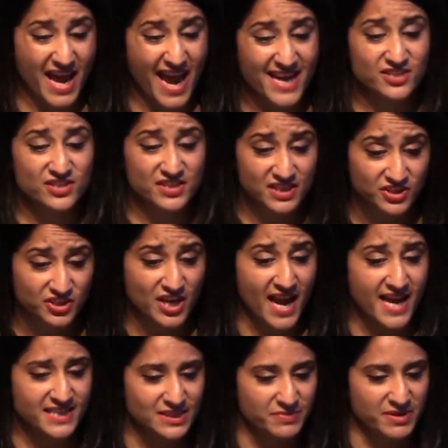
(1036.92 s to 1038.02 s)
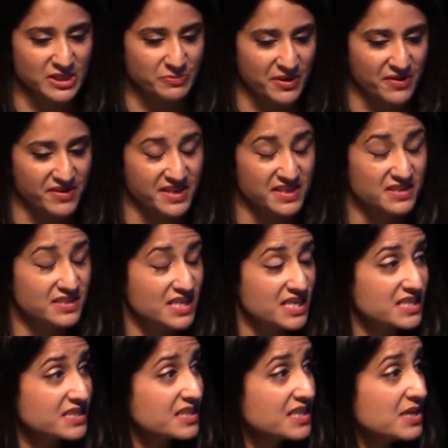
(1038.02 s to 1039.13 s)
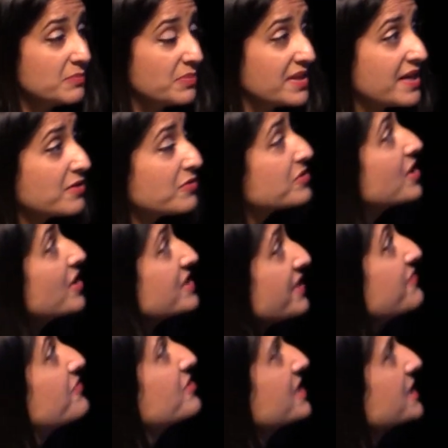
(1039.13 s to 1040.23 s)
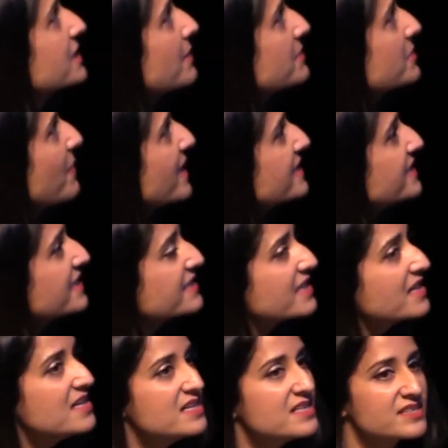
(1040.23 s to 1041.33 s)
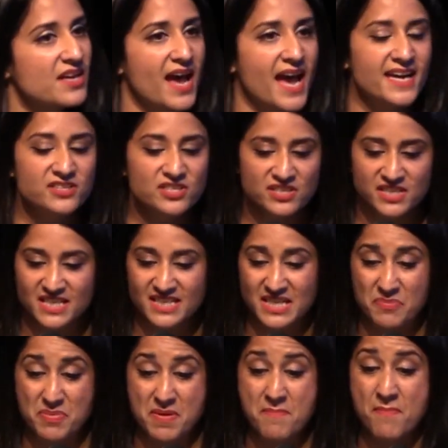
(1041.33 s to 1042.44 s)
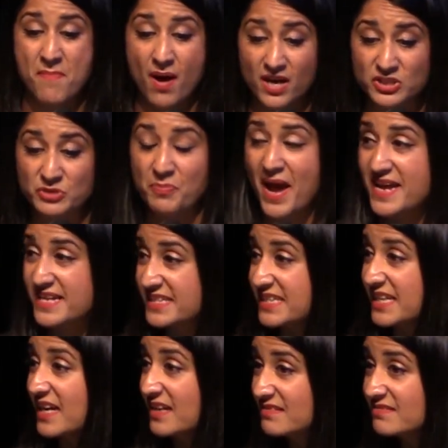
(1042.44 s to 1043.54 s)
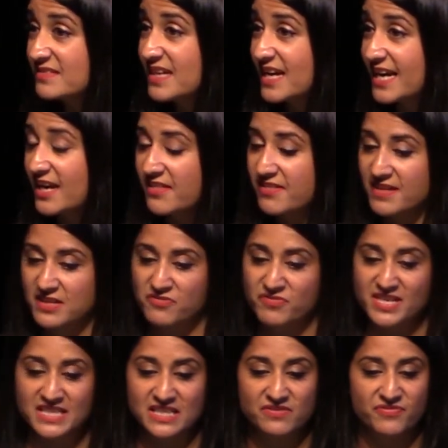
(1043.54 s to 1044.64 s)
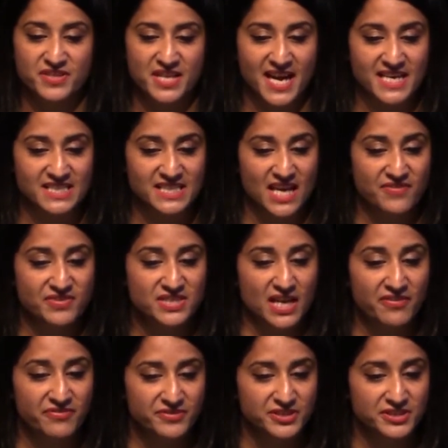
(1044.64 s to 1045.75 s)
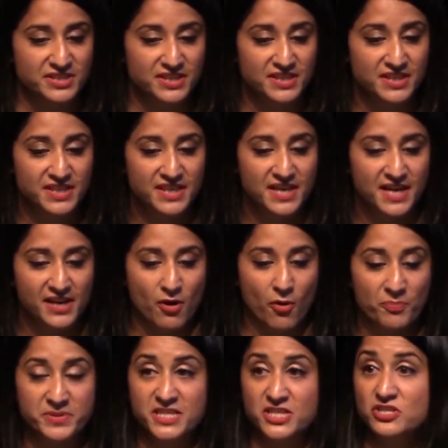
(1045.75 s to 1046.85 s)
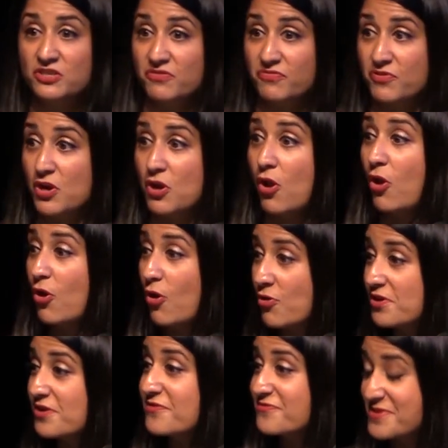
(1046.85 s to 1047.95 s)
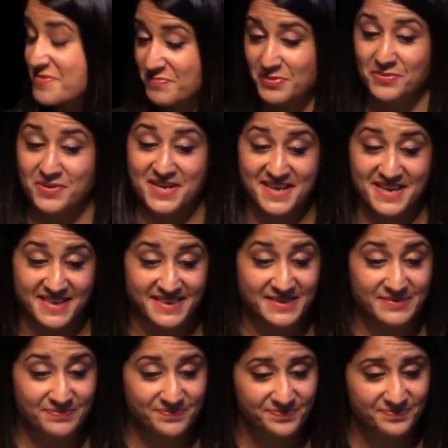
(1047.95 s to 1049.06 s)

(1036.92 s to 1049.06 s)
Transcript: agencies share some experiences, but they also differ in some spaces. So agencies can be much pacier, and I think the reason for that is they've suffered competition for a lot longer for employees.